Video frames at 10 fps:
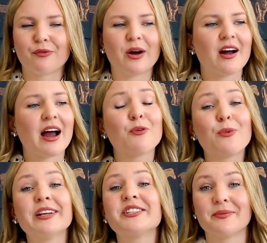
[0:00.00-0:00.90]
where I
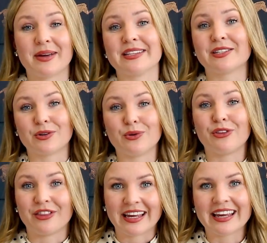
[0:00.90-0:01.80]
went to med school
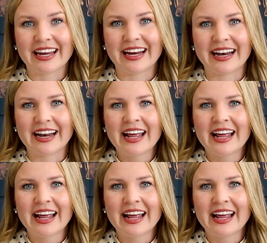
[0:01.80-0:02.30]
thinking